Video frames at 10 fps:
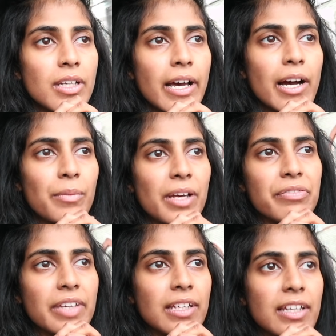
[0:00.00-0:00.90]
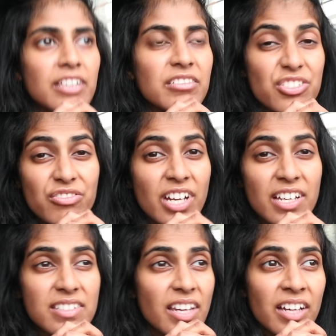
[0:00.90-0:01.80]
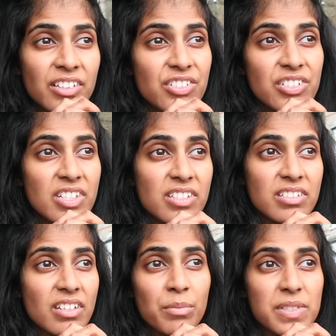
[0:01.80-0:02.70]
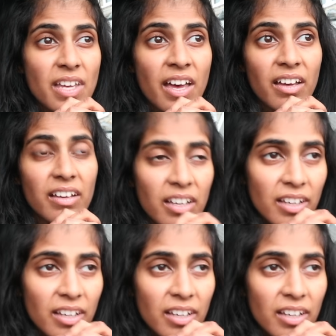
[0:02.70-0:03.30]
How am I feeling? Stressed, anxious, upset.